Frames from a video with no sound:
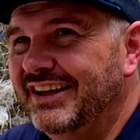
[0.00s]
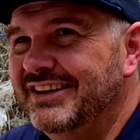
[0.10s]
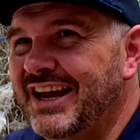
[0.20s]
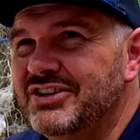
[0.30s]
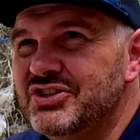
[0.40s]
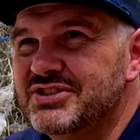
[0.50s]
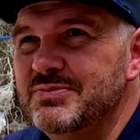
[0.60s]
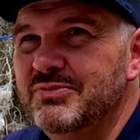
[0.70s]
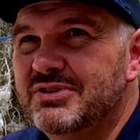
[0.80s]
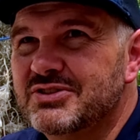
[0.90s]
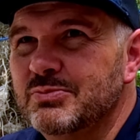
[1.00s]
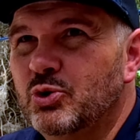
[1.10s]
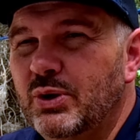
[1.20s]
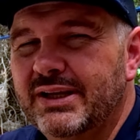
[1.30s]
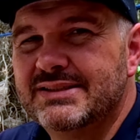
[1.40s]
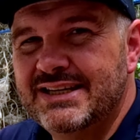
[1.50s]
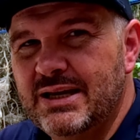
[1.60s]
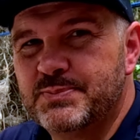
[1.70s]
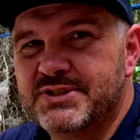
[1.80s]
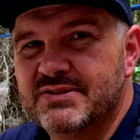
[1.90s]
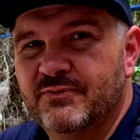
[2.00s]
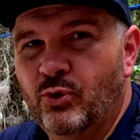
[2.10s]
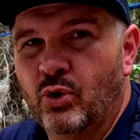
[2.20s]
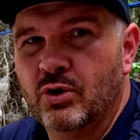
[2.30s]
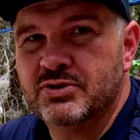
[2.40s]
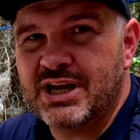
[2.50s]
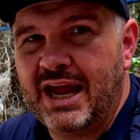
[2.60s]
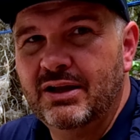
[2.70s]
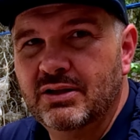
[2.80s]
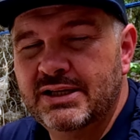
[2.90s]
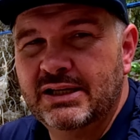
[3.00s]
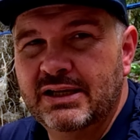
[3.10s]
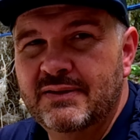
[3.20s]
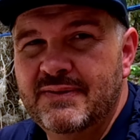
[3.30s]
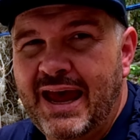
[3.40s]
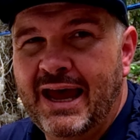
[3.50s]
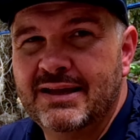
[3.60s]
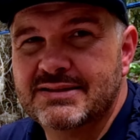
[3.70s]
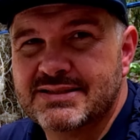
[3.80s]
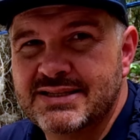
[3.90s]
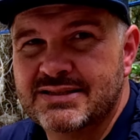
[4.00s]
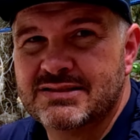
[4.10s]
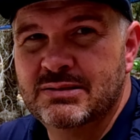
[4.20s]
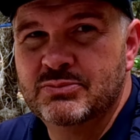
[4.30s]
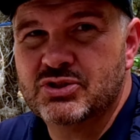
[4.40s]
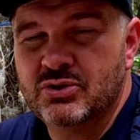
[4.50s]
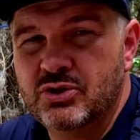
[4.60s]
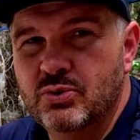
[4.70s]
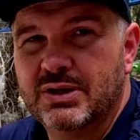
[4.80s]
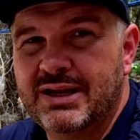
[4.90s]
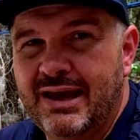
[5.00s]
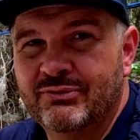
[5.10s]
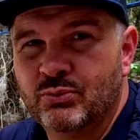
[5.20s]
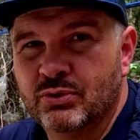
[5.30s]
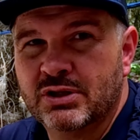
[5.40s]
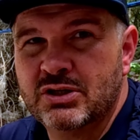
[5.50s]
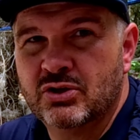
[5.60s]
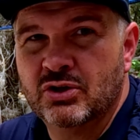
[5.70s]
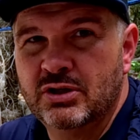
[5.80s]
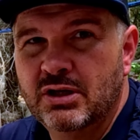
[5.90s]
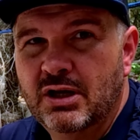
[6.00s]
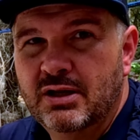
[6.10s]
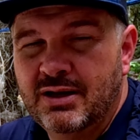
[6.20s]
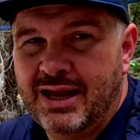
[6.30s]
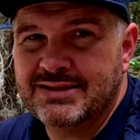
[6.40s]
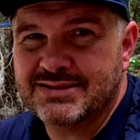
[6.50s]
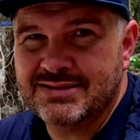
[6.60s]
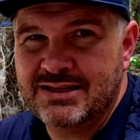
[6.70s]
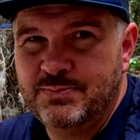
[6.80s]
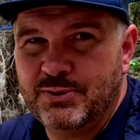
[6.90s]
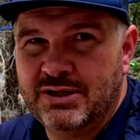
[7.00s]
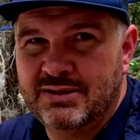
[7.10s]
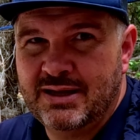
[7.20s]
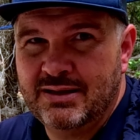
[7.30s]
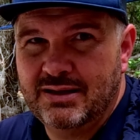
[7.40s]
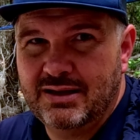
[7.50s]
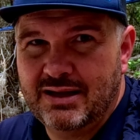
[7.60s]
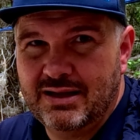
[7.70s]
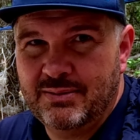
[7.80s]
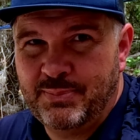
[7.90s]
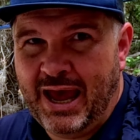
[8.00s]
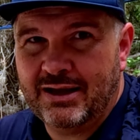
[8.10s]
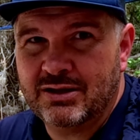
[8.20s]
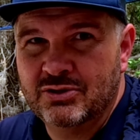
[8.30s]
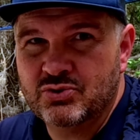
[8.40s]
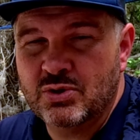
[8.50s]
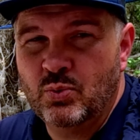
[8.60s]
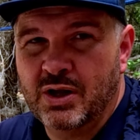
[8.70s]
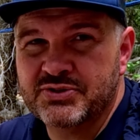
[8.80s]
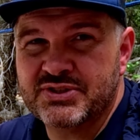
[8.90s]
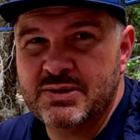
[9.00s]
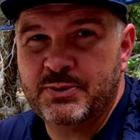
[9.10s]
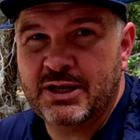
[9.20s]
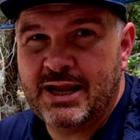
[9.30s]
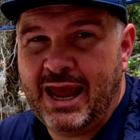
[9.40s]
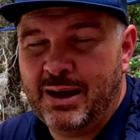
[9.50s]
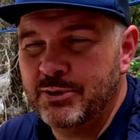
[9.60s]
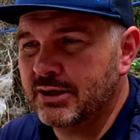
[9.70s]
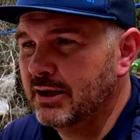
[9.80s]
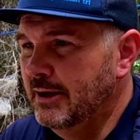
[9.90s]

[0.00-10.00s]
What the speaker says: yeah, just some quick tips for dialing in that system so you can have a really good night's sleep in the backcountry while sleeping in a hammock.